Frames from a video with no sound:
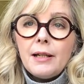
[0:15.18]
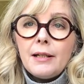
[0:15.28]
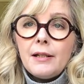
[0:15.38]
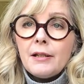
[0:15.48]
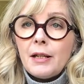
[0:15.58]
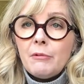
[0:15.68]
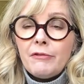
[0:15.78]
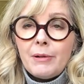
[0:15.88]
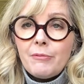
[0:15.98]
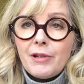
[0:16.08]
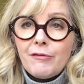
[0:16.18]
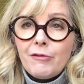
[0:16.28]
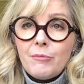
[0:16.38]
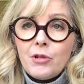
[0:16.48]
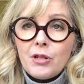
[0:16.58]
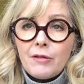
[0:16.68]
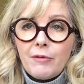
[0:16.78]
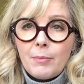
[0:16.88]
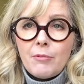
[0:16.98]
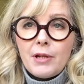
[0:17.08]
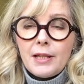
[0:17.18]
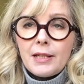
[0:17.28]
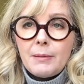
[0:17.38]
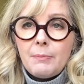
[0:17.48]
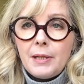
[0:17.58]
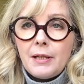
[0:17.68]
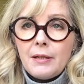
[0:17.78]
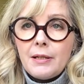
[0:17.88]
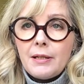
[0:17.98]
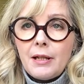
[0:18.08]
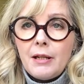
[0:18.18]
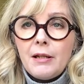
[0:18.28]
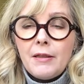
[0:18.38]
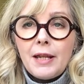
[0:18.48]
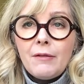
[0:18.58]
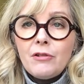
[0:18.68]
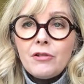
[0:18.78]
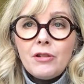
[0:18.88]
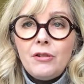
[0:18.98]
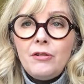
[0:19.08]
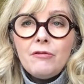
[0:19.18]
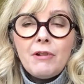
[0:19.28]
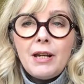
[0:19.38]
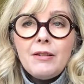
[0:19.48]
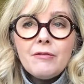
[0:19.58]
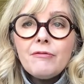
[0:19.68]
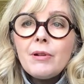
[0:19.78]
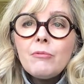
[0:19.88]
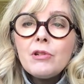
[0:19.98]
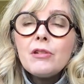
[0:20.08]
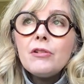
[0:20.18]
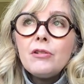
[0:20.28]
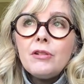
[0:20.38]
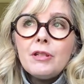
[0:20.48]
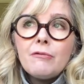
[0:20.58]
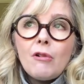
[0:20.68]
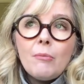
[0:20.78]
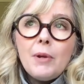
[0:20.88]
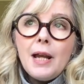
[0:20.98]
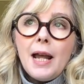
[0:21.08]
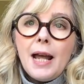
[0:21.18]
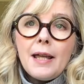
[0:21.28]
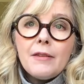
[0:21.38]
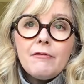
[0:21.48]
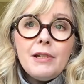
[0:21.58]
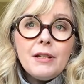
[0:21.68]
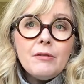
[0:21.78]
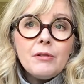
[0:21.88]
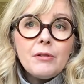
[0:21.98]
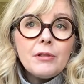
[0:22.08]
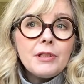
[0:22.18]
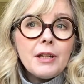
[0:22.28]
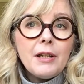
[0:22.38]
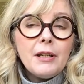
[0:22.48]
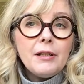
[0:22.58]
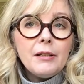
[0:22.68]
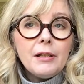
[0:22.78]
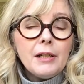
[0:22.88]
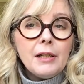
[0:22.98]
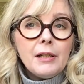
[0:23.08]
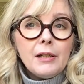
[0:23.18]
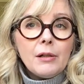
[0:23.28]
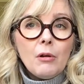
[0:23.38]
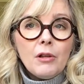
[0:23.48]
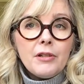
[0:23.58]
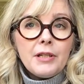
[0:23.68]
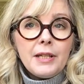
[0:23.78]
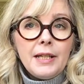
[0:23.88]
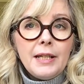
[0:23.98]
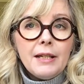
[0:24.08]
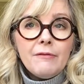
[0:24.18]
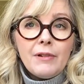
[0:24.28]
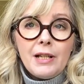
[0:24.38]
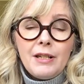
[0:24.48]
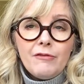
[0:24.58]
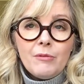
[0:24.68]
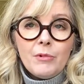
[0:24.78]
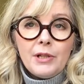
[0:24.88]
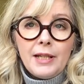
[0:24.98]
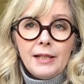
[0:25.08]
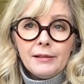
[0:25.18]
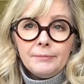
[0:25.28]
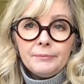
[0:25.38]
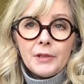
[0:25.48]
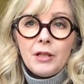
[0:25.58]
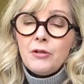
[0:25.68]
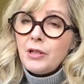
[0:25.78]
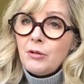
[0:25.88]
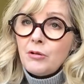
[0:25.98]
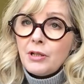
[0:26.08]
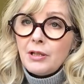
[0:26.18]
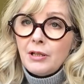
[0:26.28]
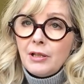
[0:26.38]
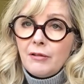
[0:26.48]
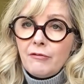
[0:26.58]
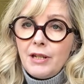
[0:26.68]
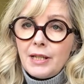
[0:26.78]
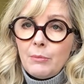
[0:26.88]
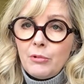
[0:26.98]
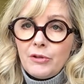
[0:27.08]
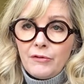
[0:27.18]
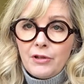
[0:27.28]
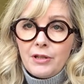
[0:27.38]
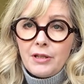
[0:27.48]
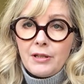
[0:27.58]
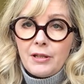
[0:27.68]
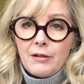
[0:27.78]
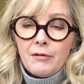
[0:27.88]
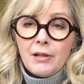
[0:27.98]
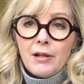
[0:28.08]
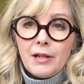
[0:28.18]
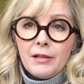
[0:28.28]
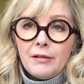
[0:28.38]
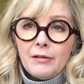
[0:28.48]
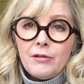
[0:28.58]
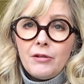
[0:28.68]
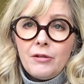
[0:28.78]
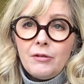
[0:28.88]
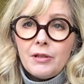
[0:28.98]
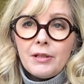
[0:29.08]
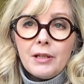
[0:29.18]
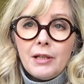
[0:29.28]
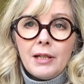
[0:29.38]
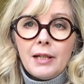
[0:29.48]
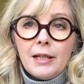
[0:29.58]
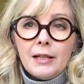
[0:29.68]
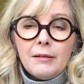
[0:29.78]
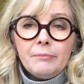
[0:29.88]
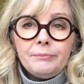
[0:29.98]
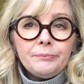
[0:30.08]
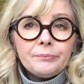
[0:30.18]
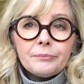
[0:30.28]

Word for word: and I get my fabric from Just Fabrics because uh, they have such a huge range of fabrics to choose from and they're really good uh, quality and value for money. I usually order three samples first so that I can choose um,